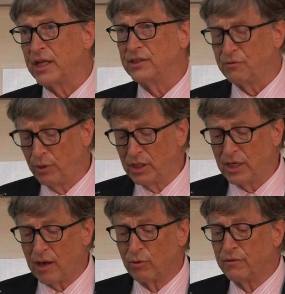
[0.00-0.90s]
That is, if we
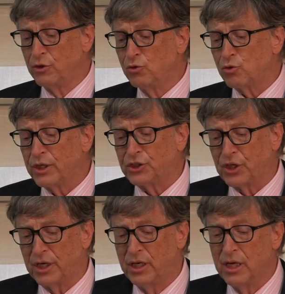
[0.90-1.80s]
could get rid of
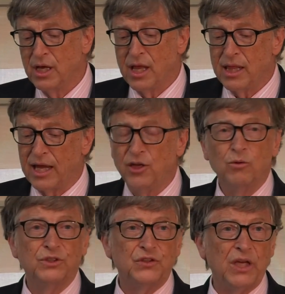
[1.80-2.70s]
nutrition, then
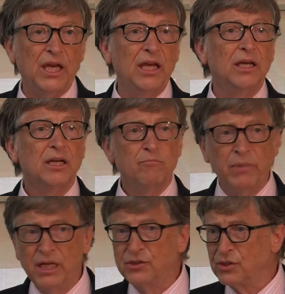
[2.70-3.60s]
you would see
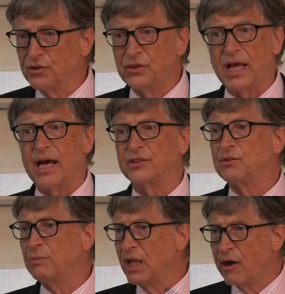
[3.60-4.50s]
measles
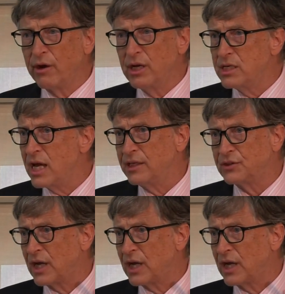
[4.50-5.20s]
deaths, malaria deaths,